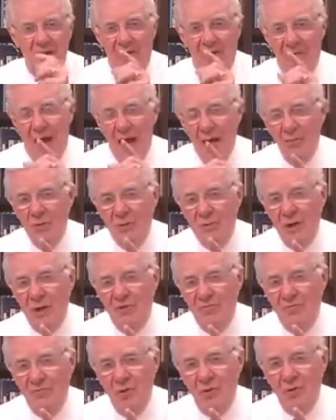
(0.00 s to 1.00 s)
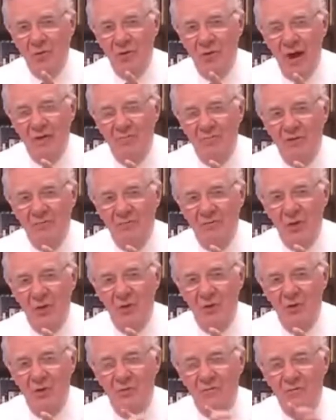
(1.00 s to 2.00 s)
Now, that would be a photograph of
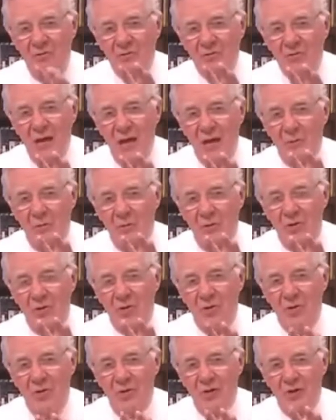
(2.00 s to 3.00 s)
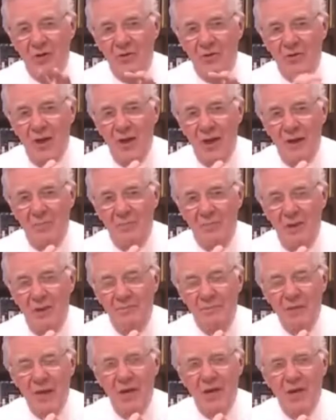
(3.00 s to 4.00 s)
you if it was taken with a Kirlian
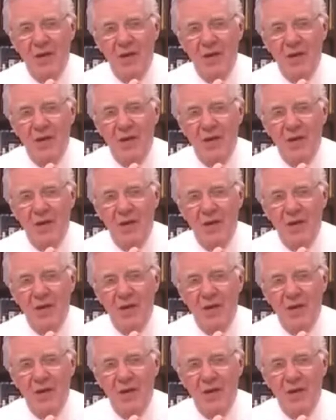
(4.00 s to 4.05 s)
camera.